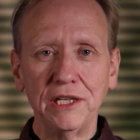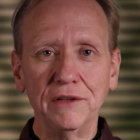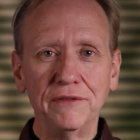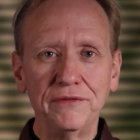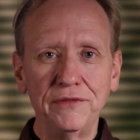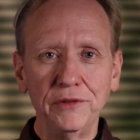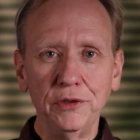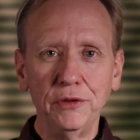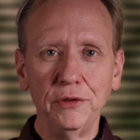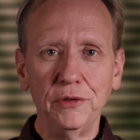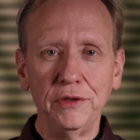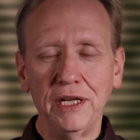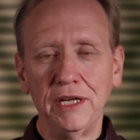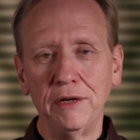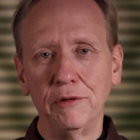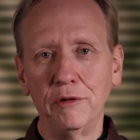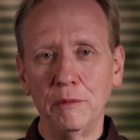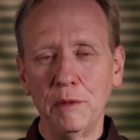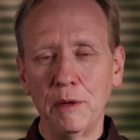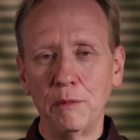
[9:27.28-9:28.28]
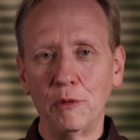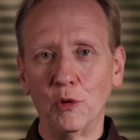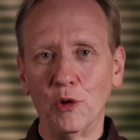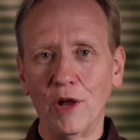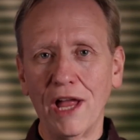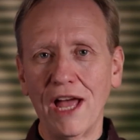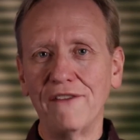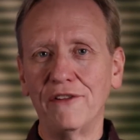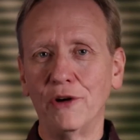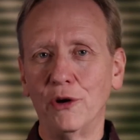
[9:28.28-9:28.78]
of food, and remember, we'll
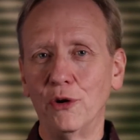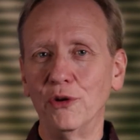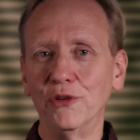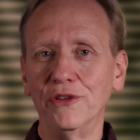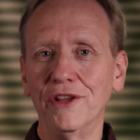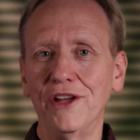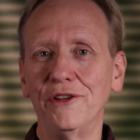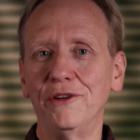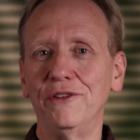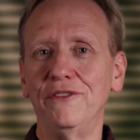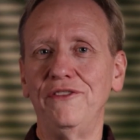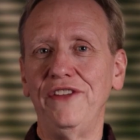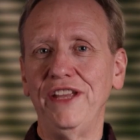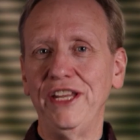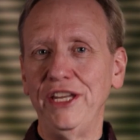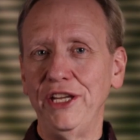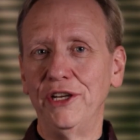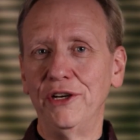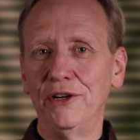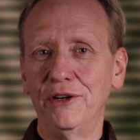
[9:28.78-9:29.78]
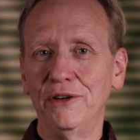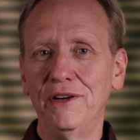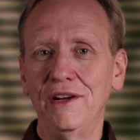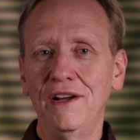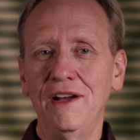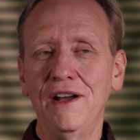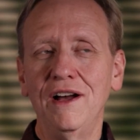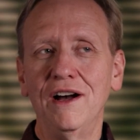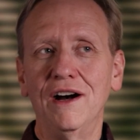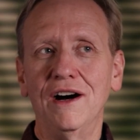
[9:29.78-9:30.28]
have a whole nother video
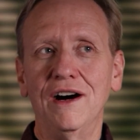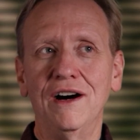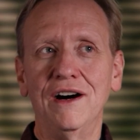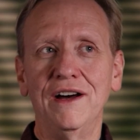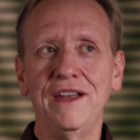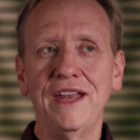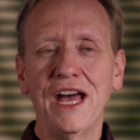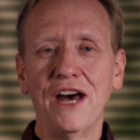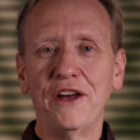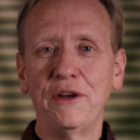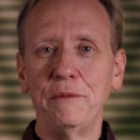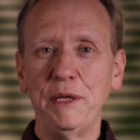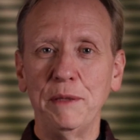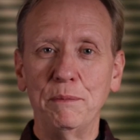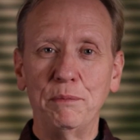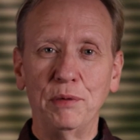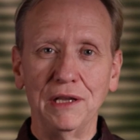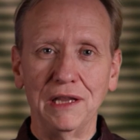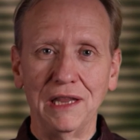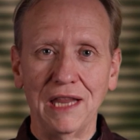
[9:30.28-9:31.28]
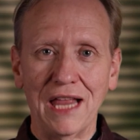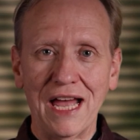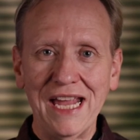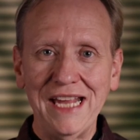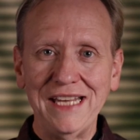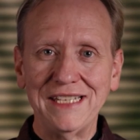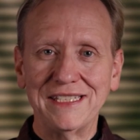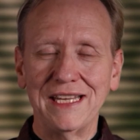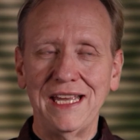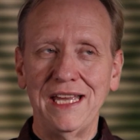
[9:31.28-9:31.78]
on how to be
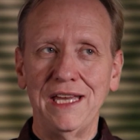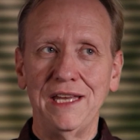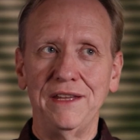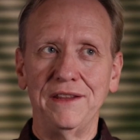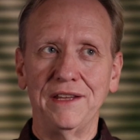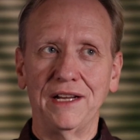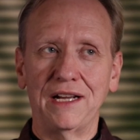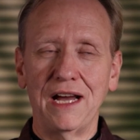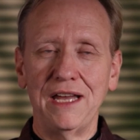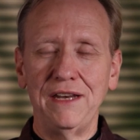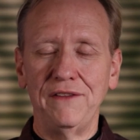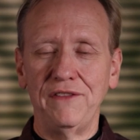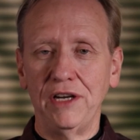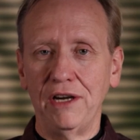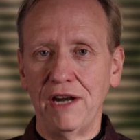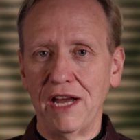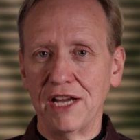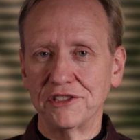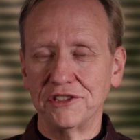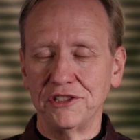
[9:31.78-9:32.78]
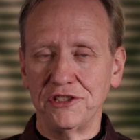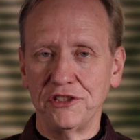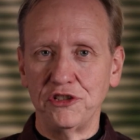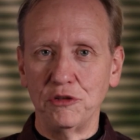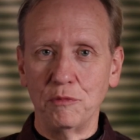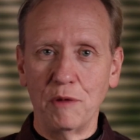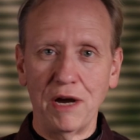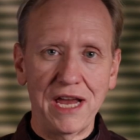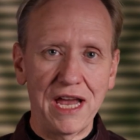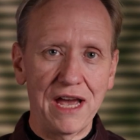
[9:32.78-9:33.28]
polite and the kind of interactions that
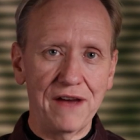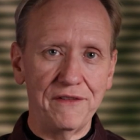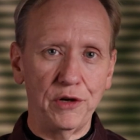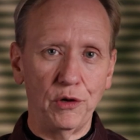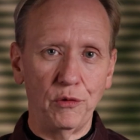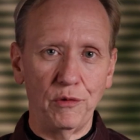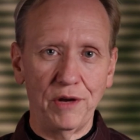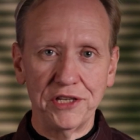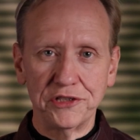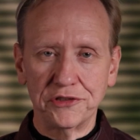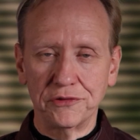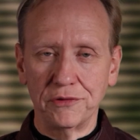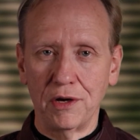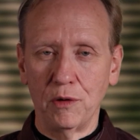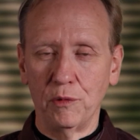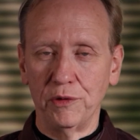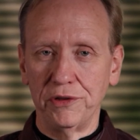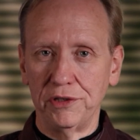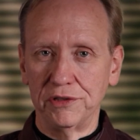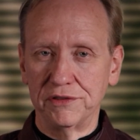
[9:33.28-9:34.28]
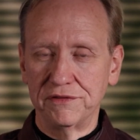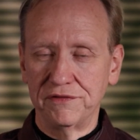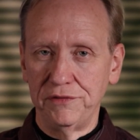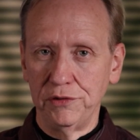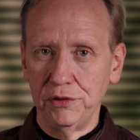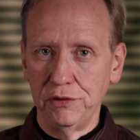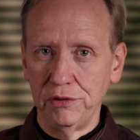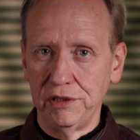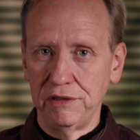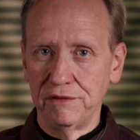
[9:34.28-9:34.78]
you might have in a restaurant when there's
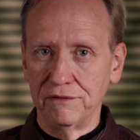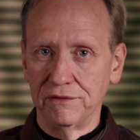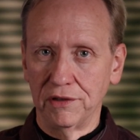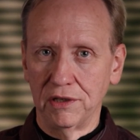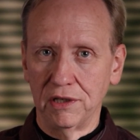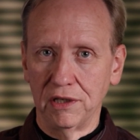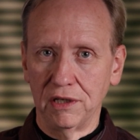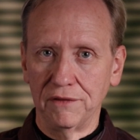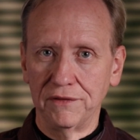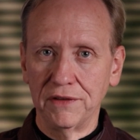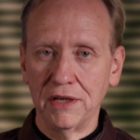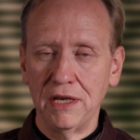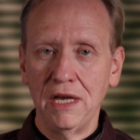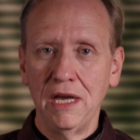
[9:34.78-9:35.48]
food involved.